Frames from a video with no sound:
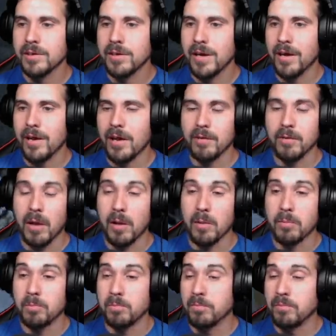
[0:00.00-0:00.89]
I
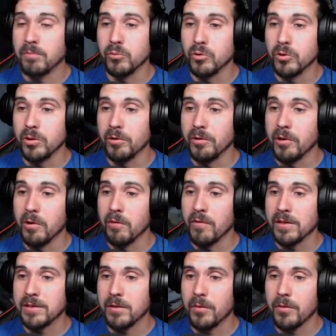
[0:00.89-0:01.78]
really don't know if
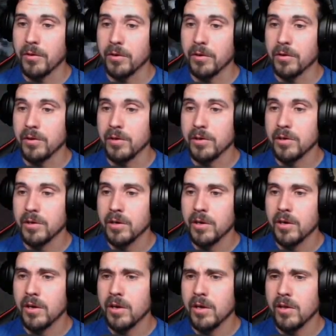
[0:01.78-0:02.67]
that's a thing.
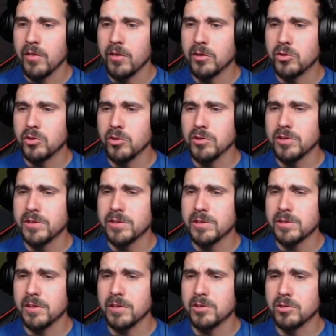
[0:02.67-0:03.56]
The drill,
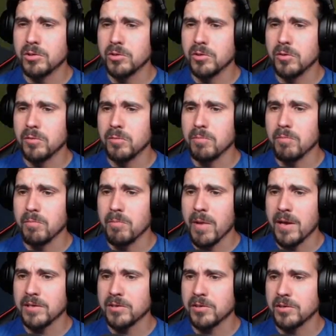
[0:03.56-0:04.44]
the drill
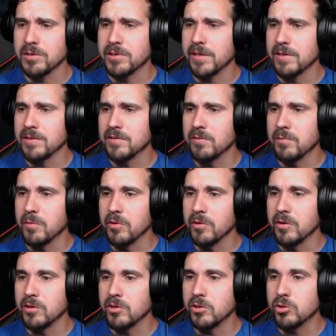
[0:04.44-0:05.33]
massacre sounds
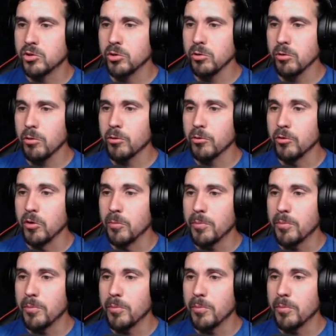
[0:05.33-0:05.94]
familiar. Truth Loop.